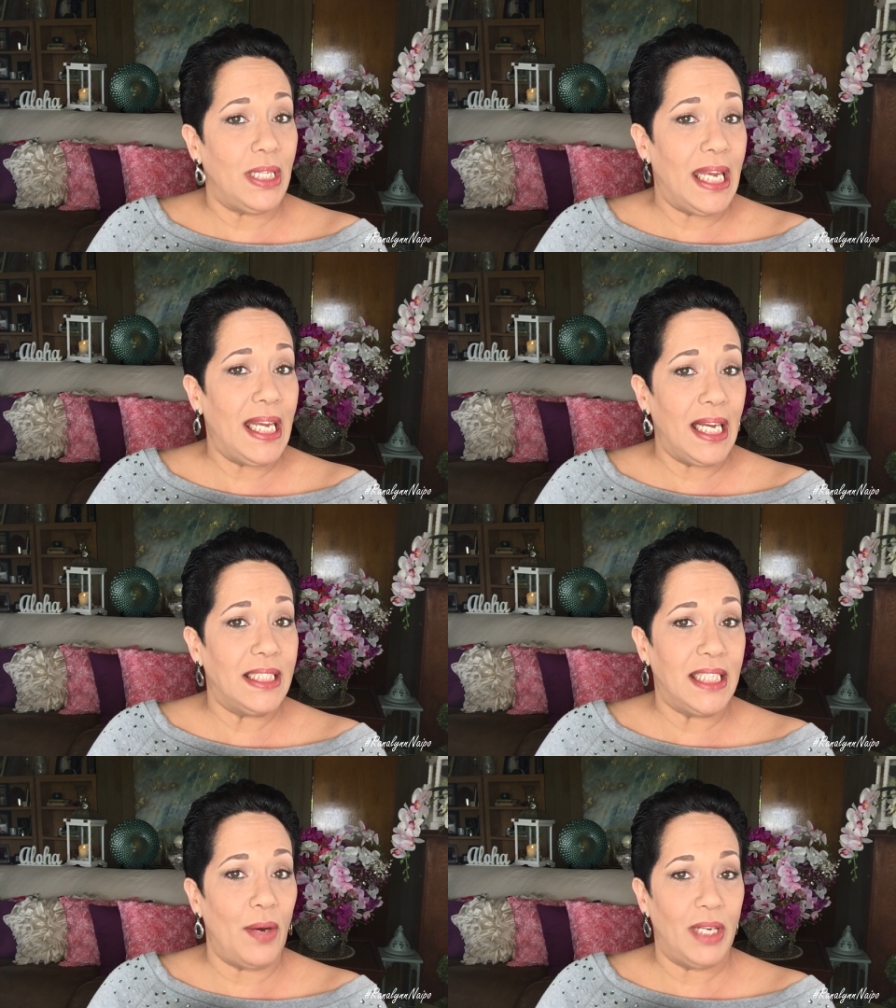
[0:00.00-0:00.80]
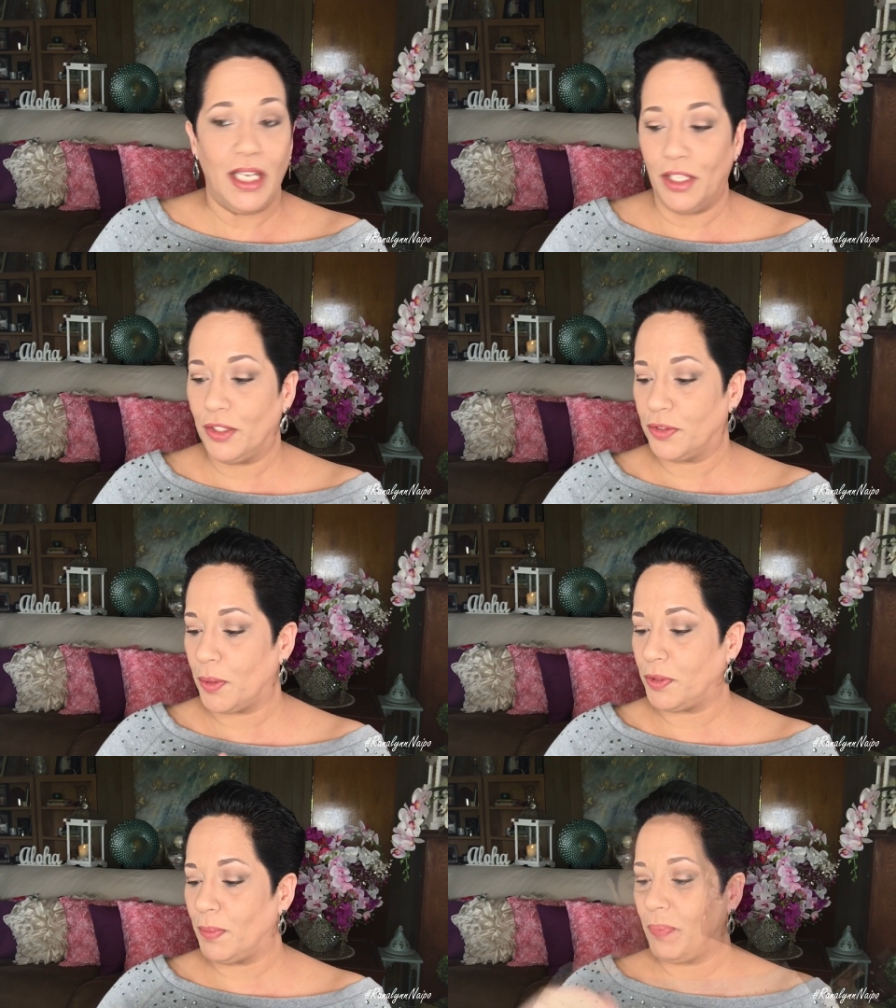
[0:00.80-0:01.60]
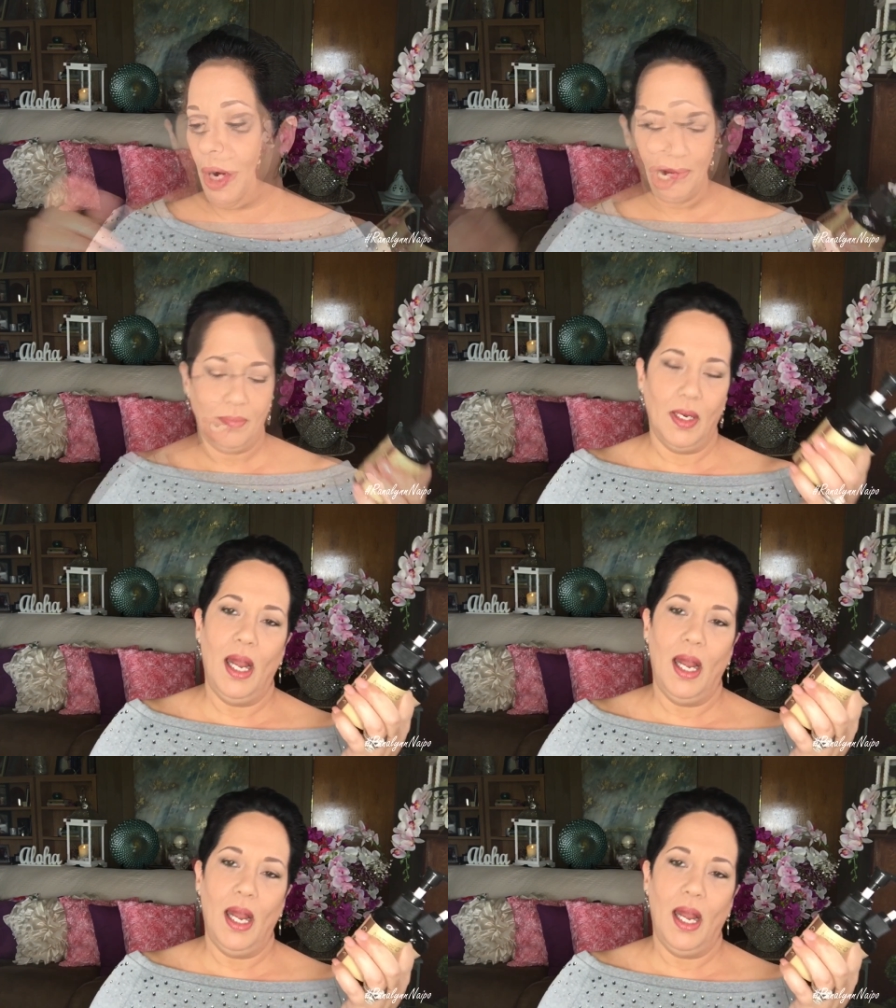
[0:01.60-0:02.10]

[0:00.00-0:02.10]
link down in the description bar.